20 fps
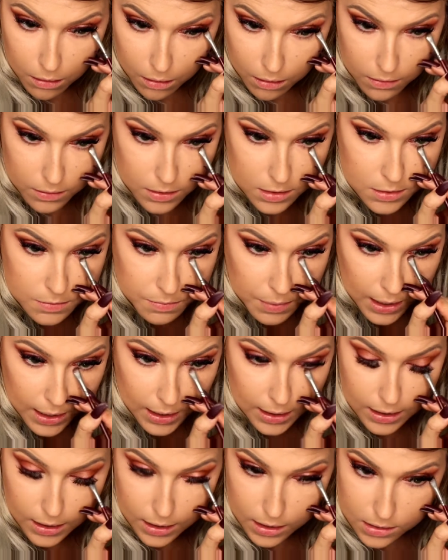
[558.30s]
This
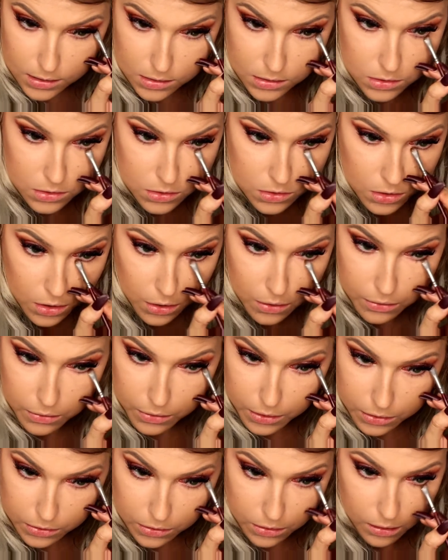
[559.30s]
palette is so
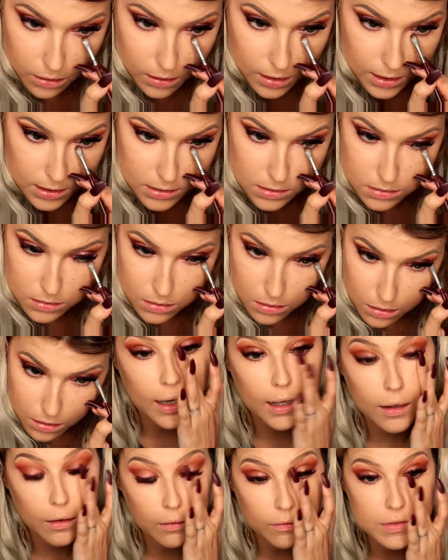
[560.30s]
good, guys.
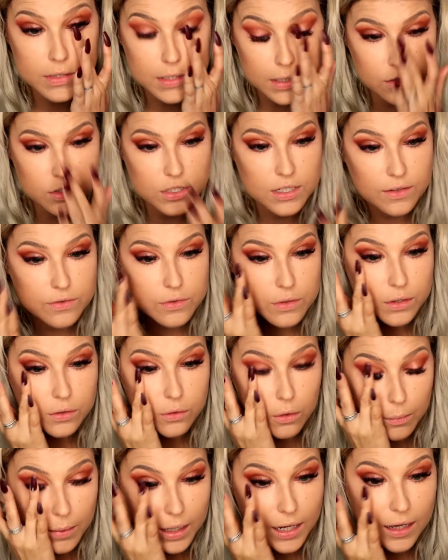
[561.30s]
Okay, obviously you just have to
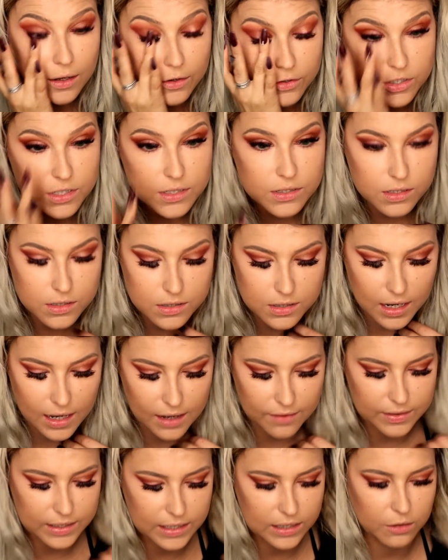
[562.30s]
ignore my lashes because I
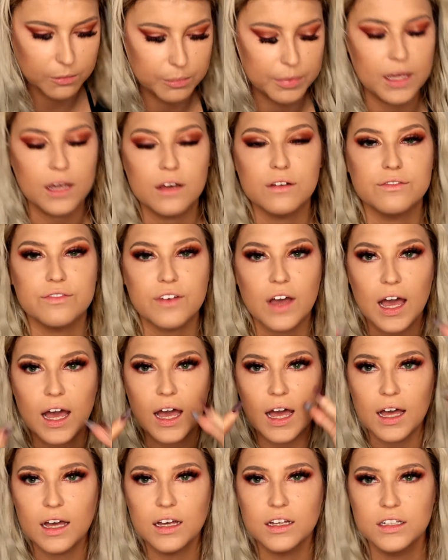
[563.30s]
have a little bit of
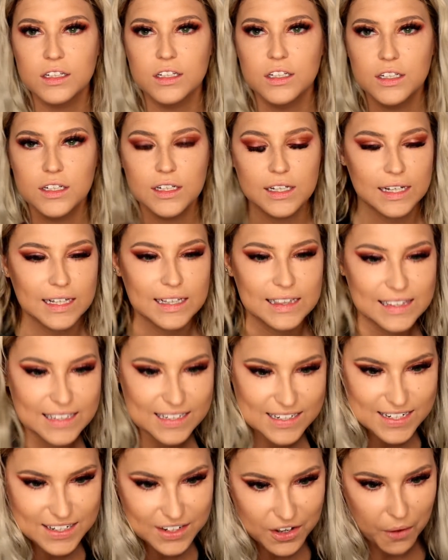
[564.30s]

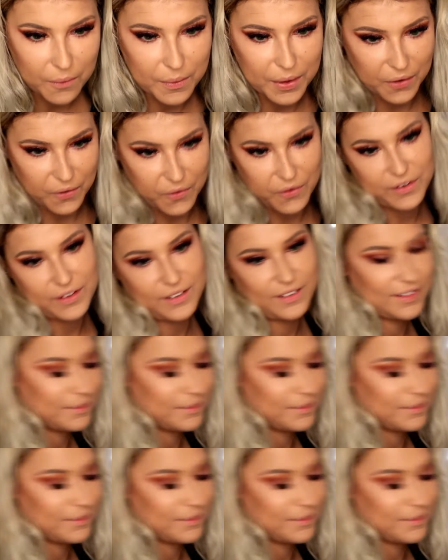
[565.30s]
glitter going on, a